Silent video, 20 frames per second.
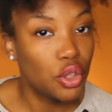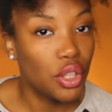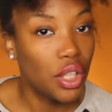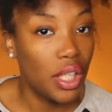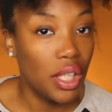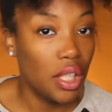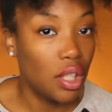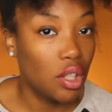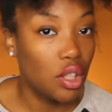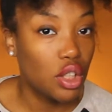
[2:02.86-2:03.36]
it
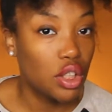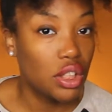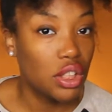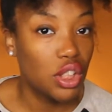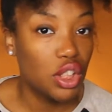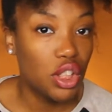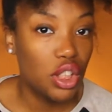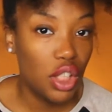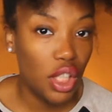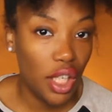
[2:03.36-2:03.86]
here on
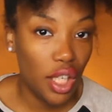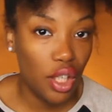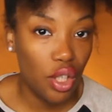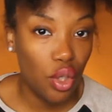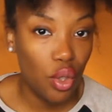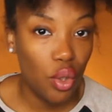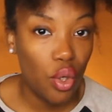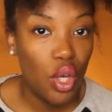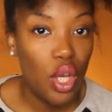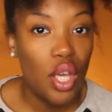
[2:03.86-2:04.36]
this
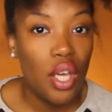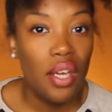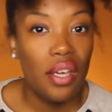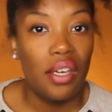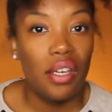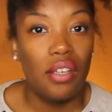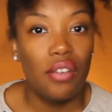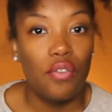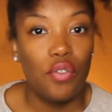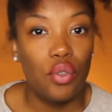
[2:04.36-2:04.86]
channel.
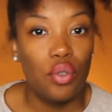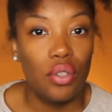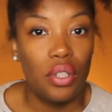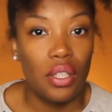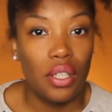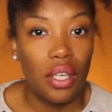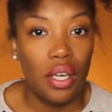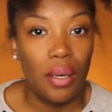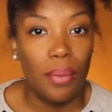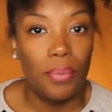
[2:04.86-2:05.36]
If you
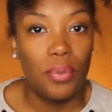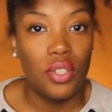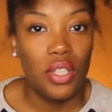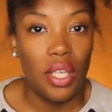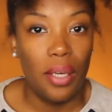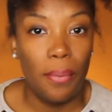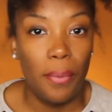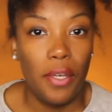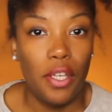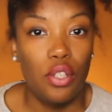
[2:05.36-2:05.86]
look up
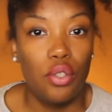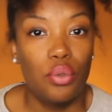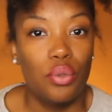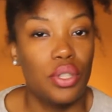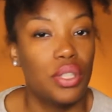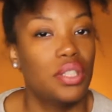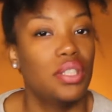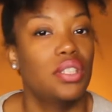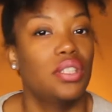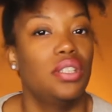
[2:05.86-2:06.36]
Chebe, you
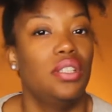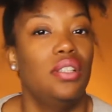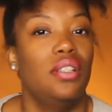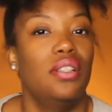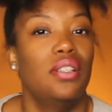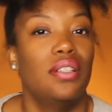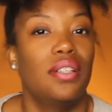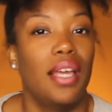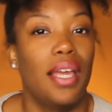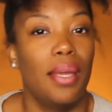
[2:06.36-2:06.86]
can see
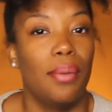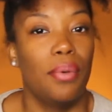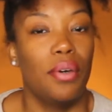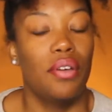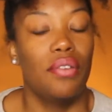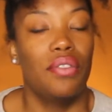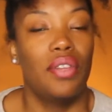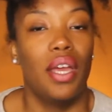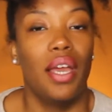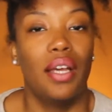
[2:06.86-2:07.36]
the name
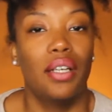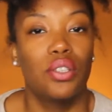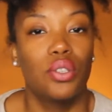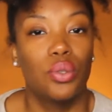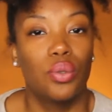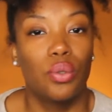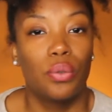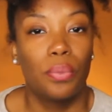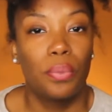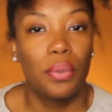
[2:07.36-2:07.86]
of the
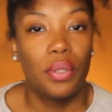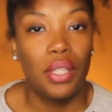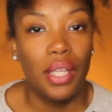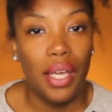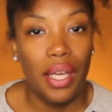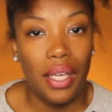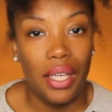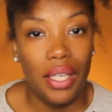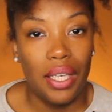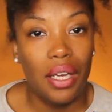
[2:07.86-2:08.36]
actual
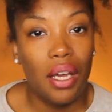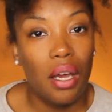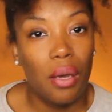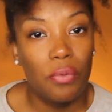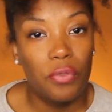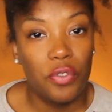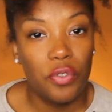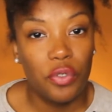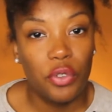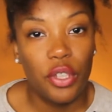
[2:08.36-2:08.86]
plant it
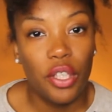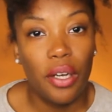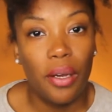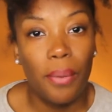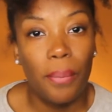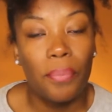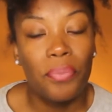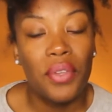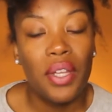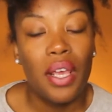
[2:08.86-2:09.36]
comes
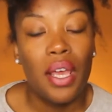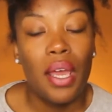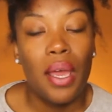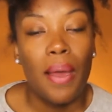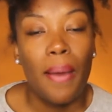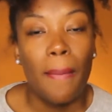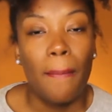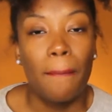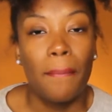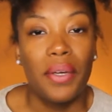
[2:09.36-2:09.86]
from.
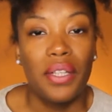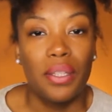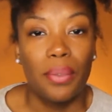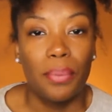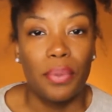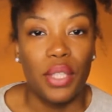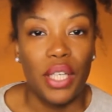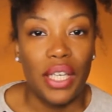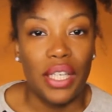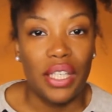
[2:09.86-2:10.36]
But the
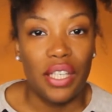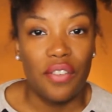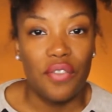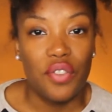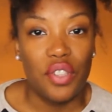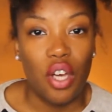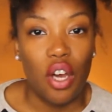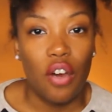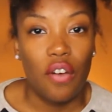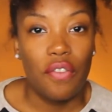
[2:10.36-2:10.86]
plant
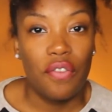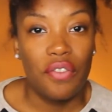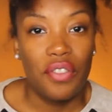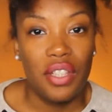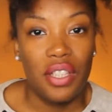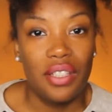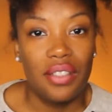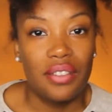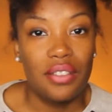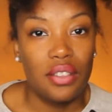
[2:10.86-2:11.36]
gives off
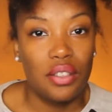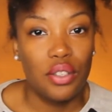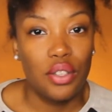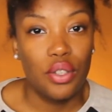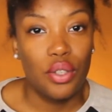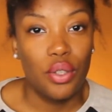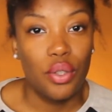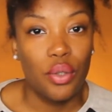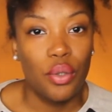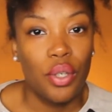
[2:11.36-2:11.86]
these
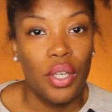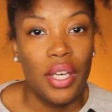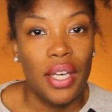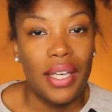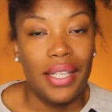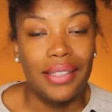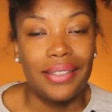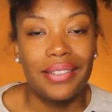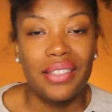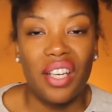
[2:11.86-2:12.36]
little,
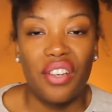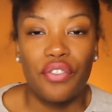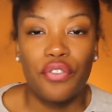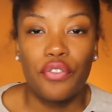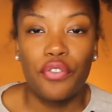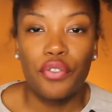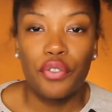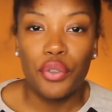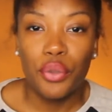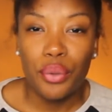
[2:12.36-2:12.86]
it's not
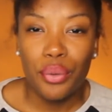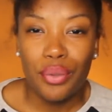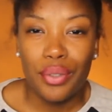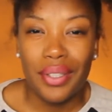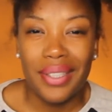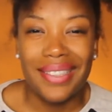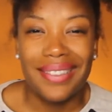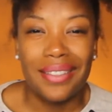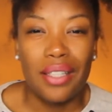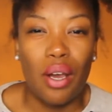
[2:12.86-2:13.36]
fruit,
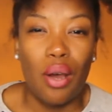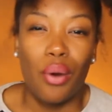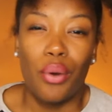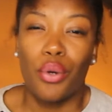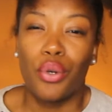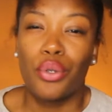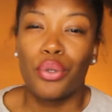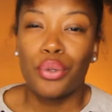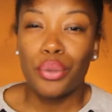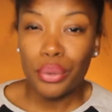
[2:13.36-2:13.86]
it's called
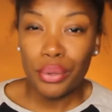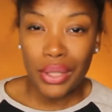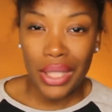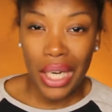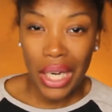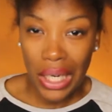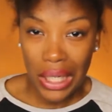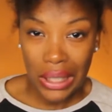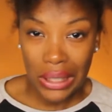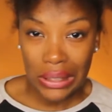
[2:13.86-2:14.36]

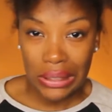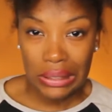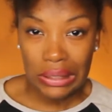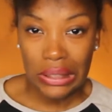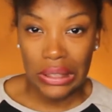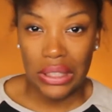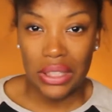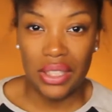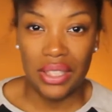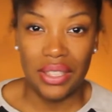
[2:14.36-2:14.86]
croutons.
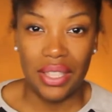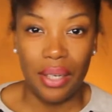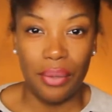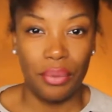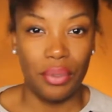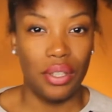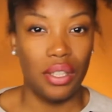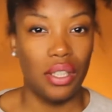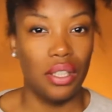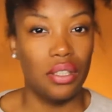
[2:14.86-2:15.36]
It's not
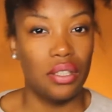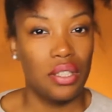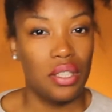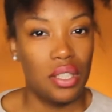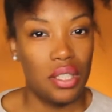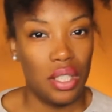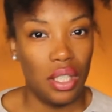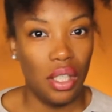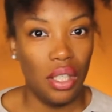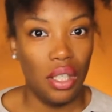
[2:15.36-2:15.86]
really a
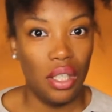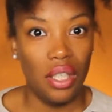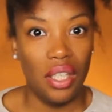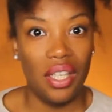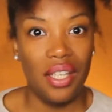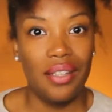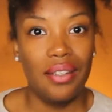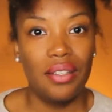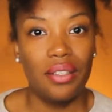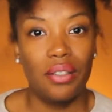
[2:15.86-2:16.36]
seed
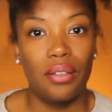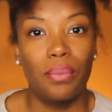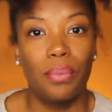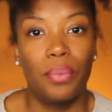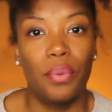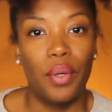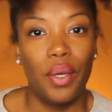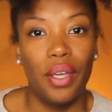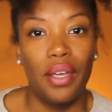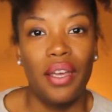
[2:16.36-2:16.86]
either,
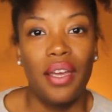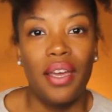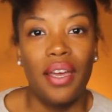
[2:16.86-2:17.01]
but